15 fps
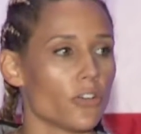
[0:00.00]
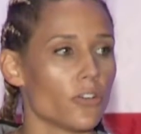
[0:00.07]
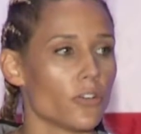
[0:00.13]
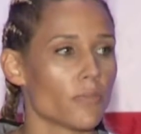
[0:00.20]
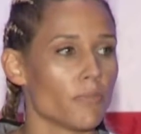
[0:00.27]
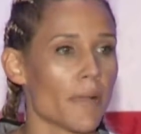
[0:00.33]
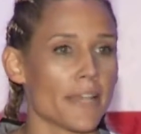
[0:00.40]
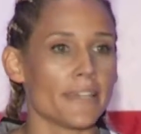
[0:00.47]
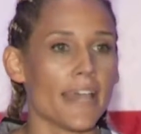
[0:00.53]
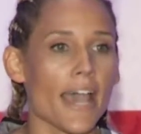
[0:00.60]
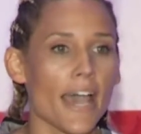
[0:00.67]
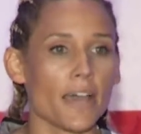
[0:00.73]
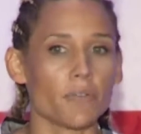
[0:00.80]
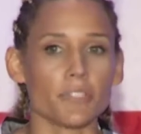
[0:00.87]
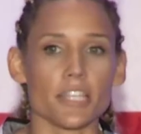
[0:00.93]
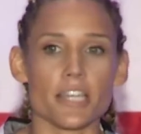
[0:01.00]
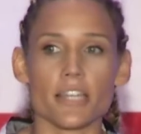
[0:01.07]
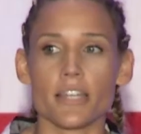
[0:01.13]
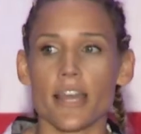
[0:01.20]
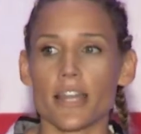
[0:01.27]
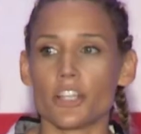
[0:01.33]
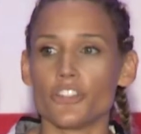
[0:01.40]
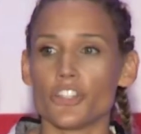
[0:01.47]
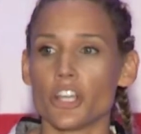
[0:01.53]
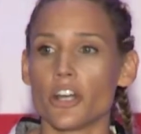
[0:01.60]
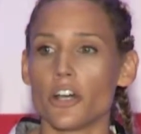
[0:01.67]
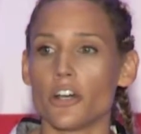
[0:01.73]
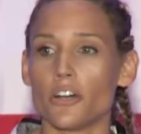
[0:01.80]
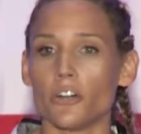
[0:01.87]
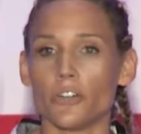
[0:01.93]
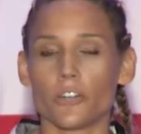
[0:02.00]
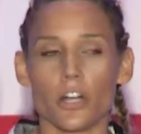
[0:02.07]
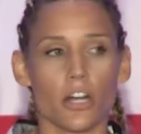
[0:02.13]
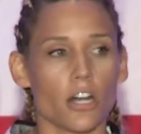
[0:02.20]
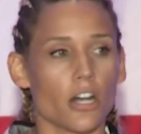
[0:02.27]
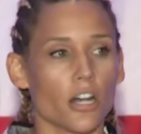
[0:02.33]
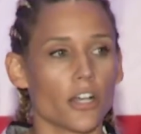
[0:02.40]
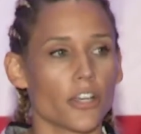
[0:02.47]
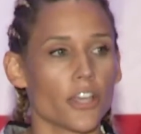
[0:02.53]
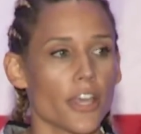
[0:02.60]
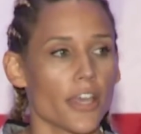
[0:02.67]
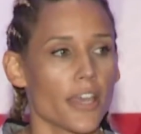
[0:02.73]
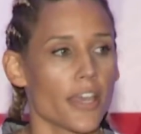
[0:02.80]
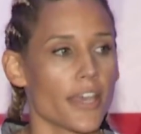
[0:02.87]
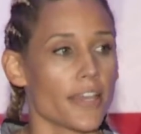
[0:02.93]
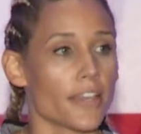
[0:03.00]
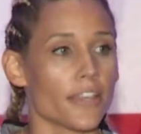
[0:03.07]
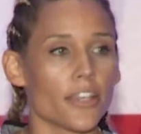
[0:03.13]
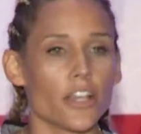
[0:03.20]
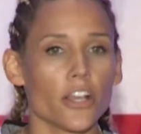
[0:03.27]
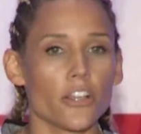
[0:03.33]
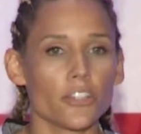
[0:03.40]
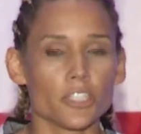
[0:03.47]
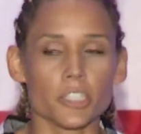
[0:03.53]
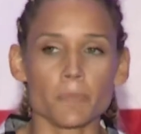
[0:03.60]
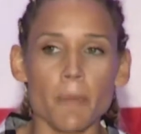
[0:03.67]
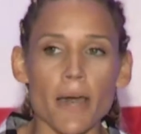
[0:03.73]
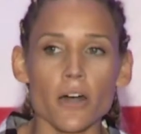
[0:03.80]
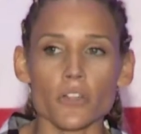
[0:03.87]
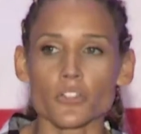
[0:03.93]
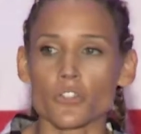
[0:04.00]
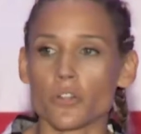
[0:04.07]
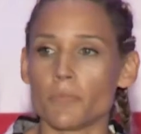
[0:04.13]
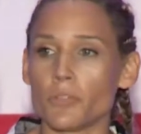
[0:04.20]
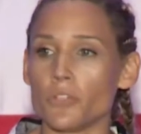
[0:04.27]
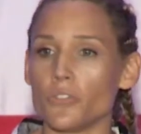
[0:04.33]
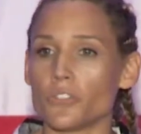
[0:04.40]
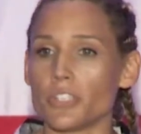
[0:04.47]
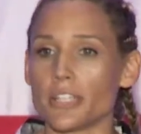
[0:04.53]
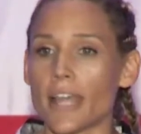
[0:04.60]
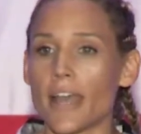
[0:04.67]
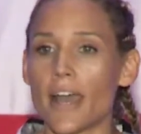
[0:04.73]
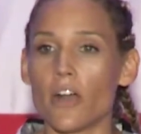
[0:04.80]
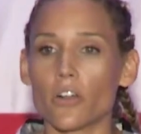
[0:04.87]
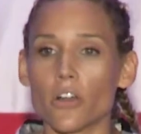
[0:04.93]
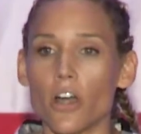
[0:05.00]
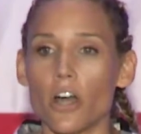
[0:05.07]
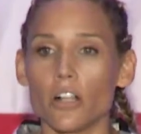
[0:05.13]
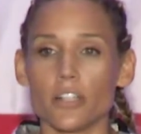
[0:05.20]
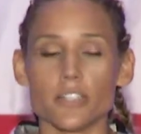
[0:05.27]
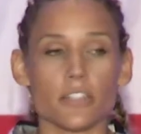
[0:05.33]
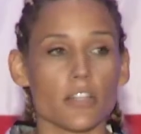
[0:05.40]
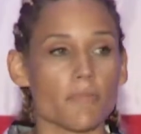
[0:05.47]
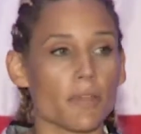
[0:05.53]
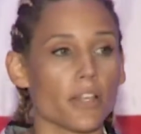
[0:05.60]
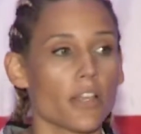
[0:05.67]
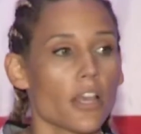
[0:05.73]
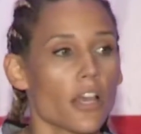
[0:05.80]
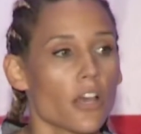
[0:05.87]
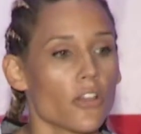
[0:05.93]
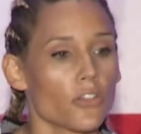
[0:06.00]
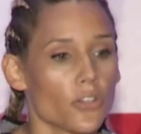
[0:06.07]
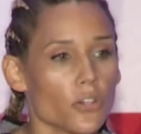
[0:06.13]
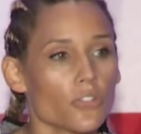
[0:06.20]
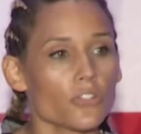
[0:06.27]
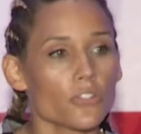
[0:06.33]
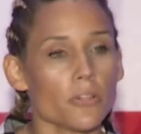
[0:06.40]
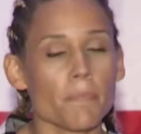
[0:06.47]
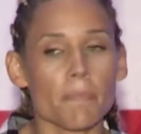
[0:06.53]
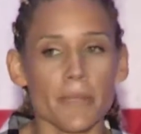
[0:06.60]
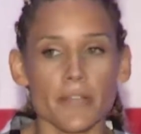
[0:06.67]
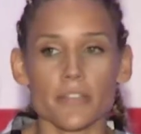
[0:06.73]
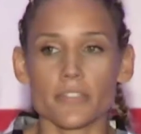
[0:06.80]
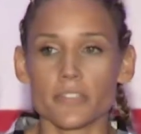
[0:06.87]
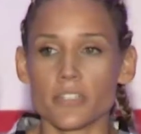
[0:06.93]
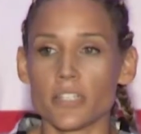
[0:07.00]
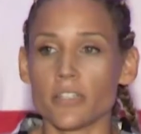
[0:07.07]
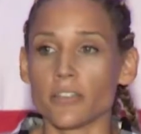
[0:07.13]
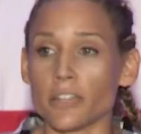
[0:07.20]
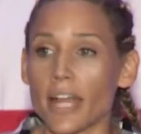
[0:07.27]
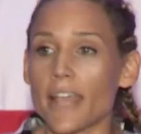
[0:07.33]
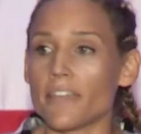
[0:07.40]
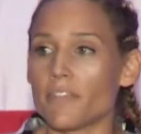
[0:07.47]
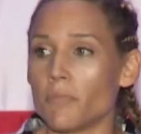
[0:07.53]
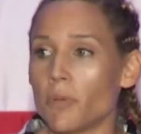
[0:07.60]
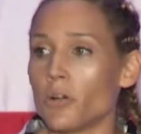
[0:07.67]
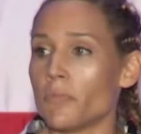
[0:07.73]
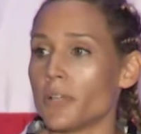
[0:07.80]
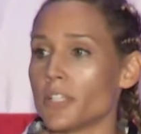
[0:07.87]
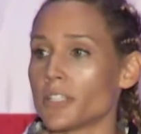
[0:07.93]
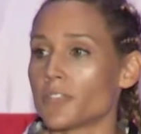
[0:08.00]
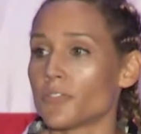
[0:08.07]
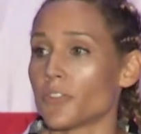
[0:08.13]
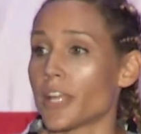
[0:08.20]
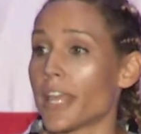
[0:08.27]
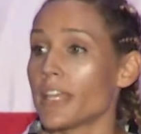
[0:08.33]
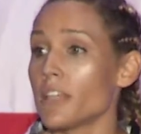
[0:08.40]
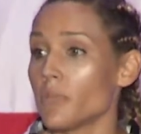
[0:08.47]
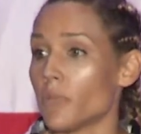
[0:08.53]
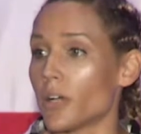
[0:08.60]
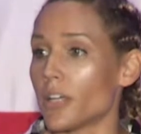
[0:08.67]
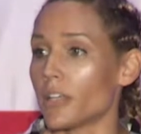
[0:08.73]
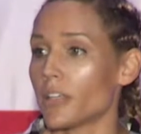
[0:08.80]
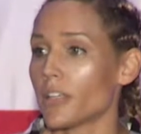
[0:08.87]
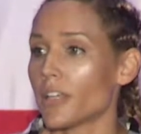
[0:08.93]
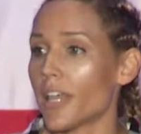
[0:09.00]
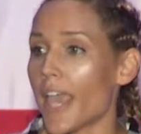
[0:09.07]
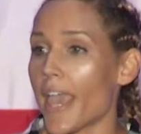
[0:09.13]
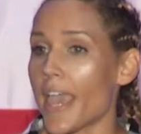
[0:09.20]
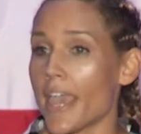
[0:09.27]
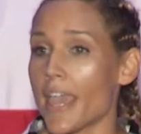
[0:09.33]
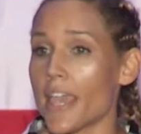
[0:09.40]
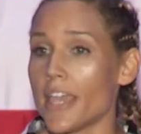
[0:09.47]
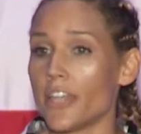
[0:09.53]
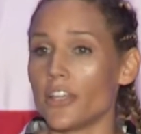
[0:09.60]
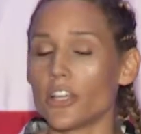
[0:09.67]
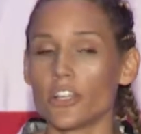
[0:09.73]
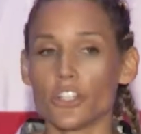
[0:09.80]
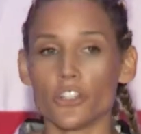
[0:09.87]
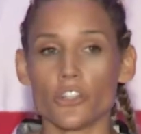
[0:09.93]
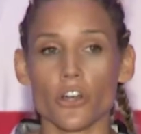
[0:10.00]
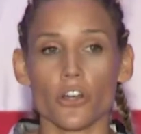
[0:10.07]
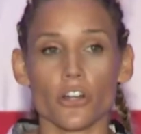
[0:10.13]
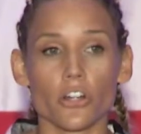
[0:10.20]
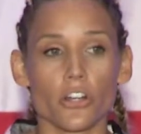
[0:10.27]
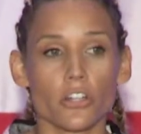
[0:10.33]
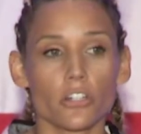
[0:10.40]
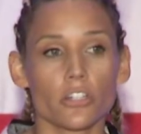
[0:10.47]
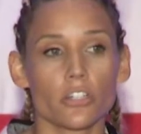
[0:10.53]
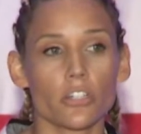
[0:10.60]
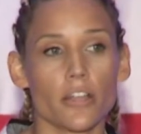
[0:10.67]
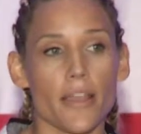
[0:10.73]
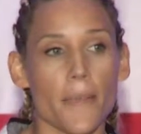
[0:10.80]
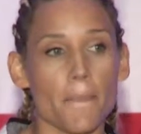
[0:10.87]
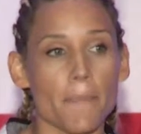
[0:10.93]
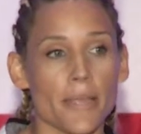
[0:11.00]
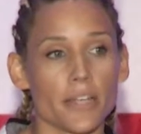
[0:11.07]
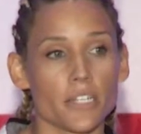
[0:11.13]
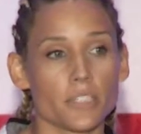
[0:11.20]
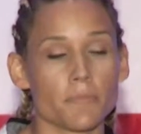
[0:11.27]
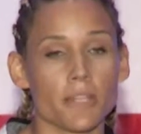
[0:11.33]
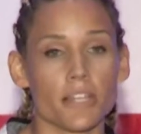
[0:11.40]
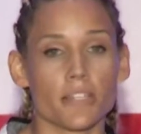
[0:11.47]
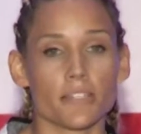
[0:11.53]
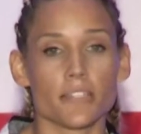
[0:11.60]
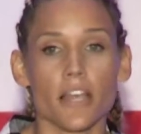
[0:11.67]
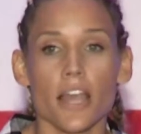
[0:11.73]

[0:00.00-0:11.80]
my dad was in and out of jail, and spousal abuse and alcoholism. And those are embarrassing life moments for anyone. And, her embarrassment is,